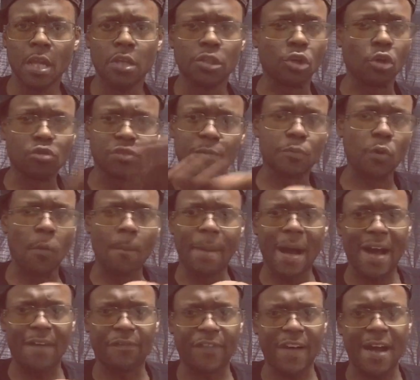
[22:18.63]
Don't, don't
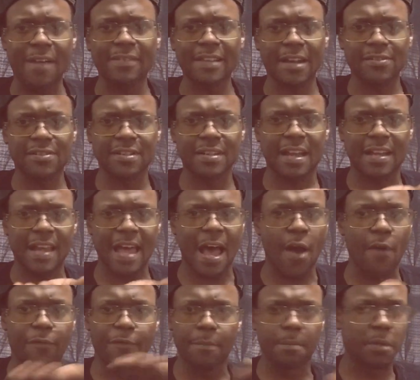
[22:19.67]
buy a five thousand dollar
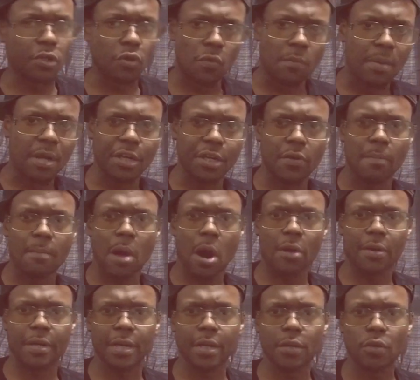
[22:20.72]
outfit, but no money on
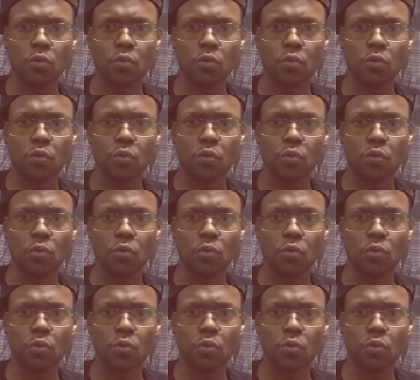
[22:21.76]
marketing.